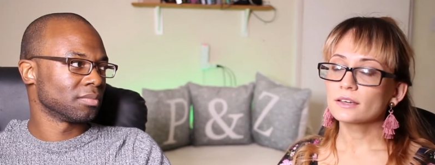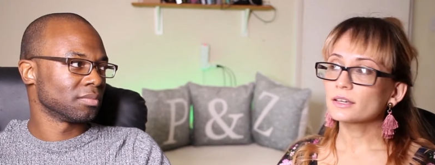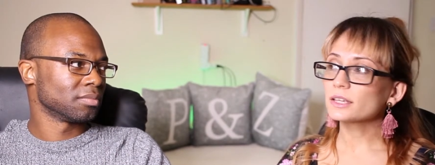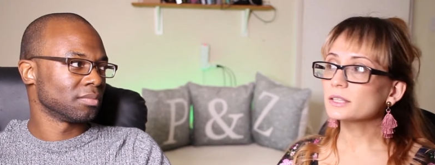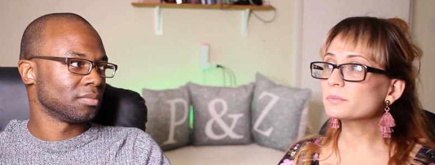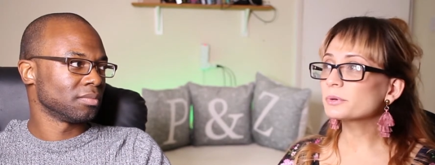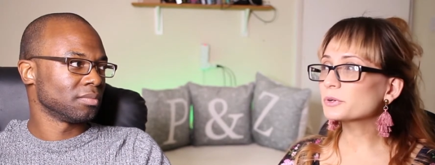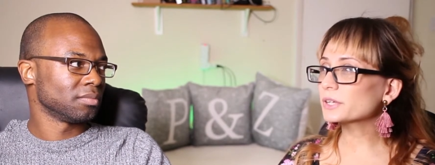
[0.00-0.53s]

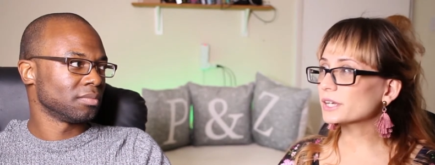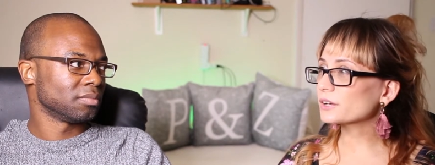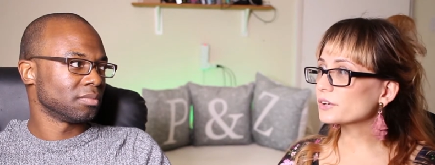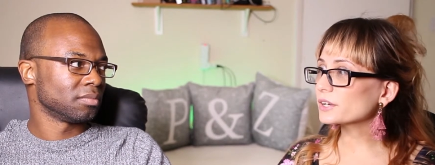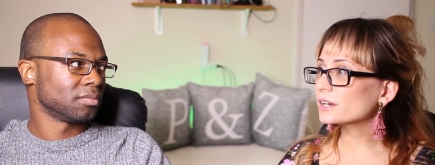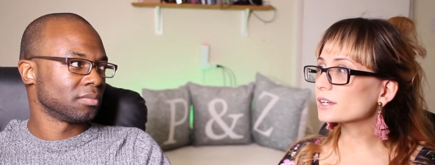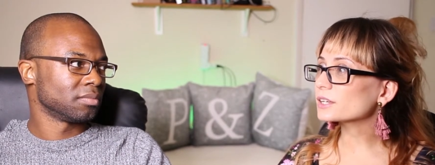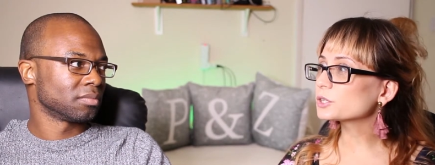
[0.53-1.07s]
Speaker 1: In
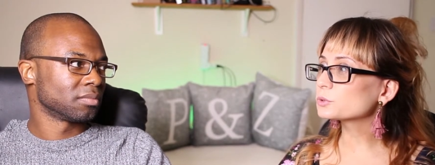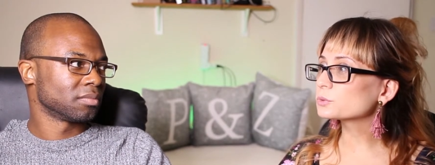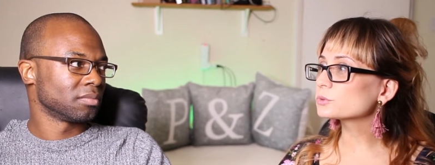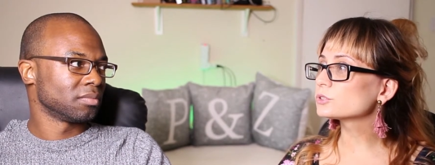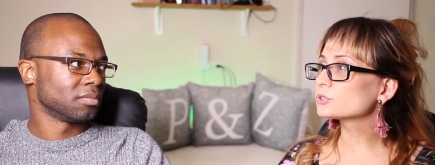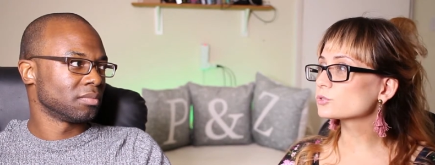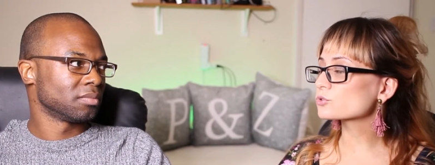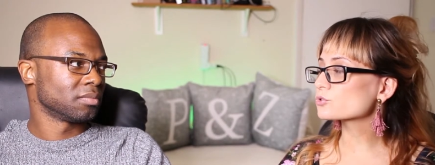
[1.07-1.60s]
Bulgaria,
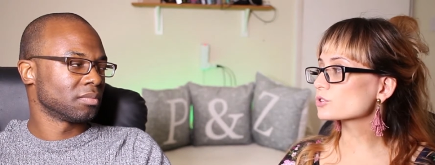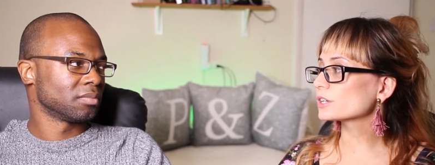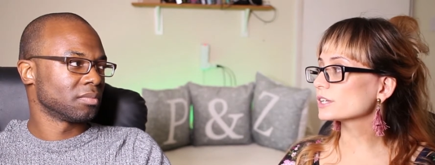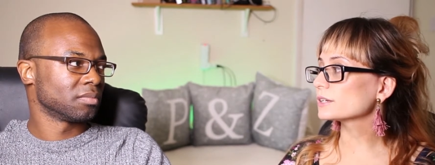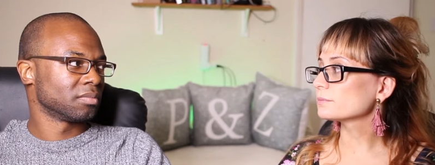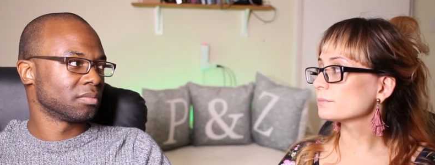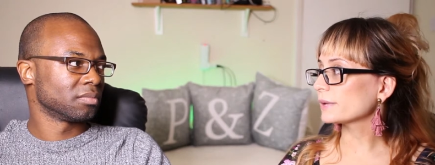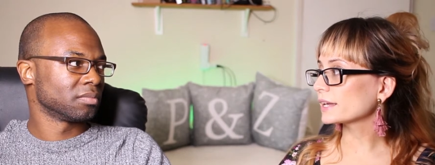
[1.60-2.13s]
you'd
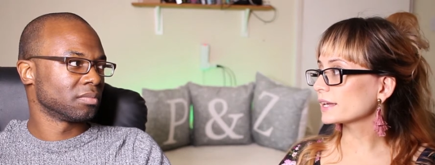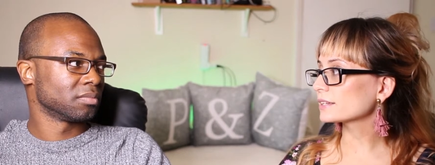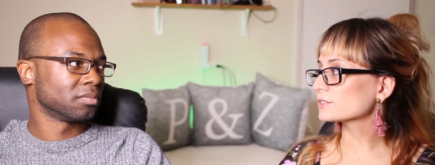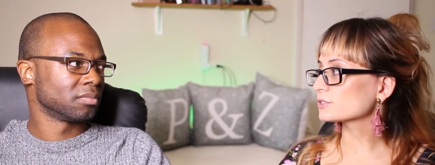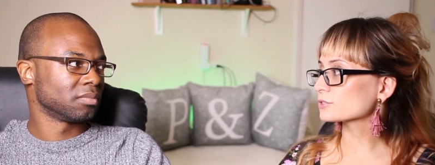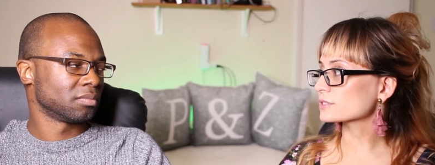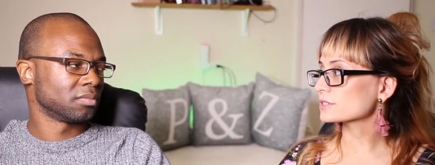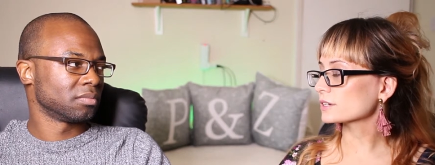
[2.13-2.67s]
usually make
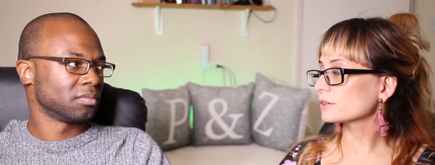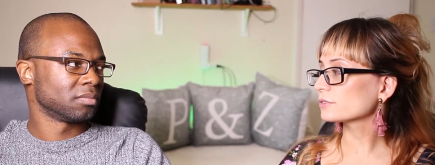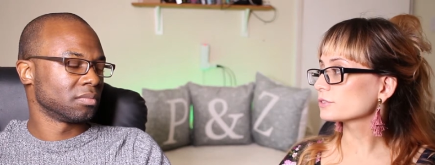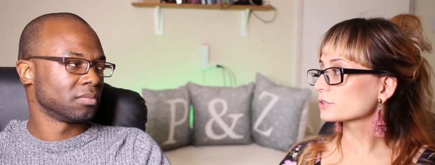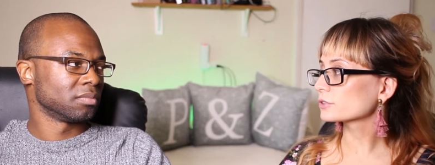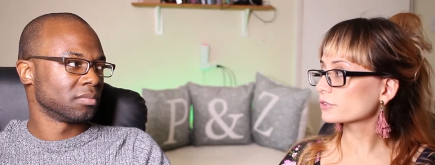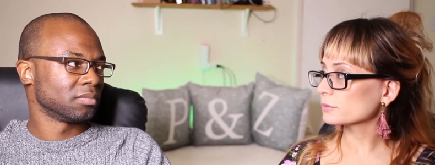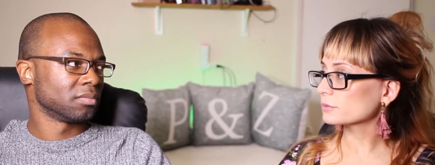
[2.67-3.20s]
it yourself.
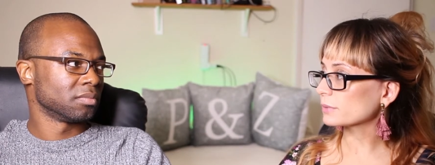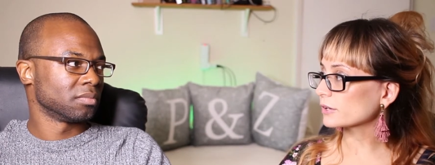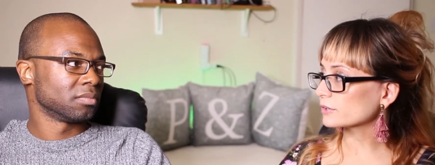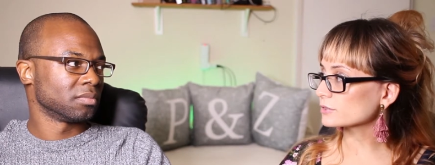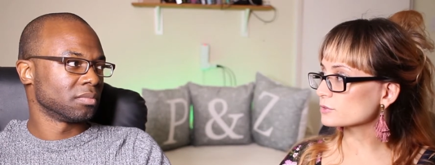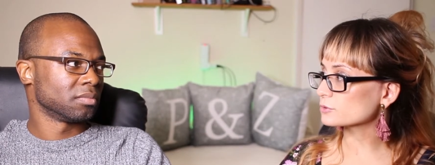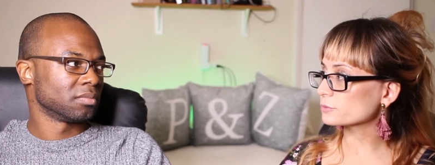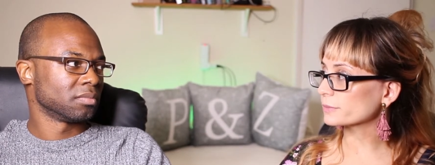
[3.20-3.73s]
Your
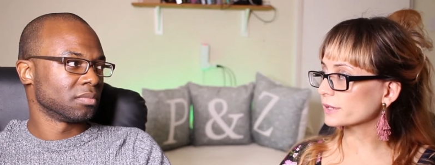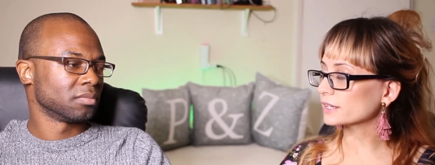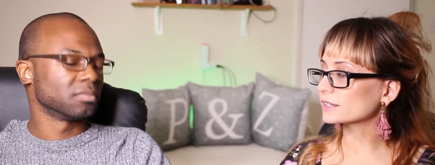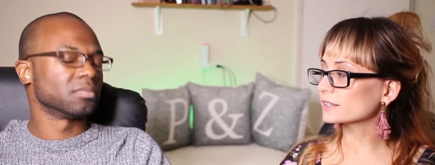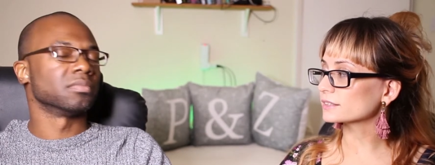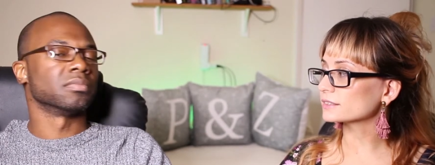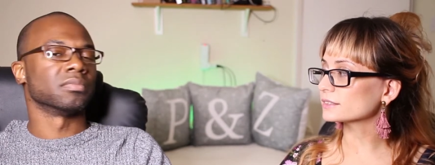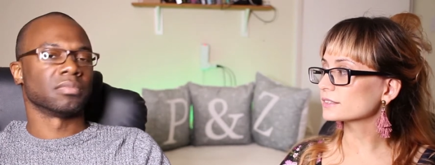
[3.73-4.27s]
grandparents would
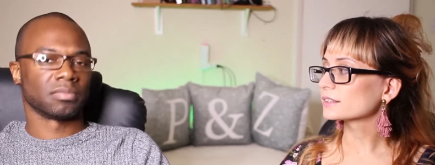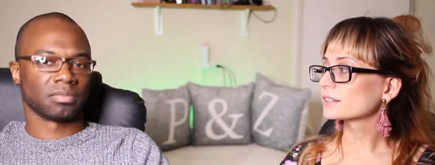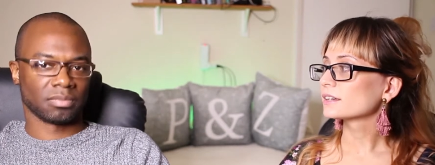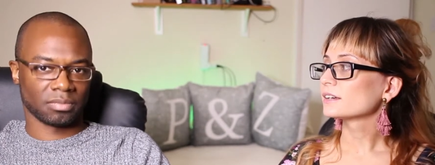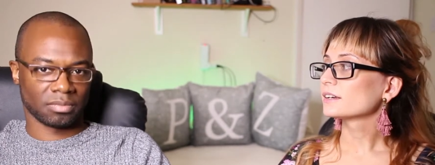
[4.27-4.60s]
make it. Mm-hmm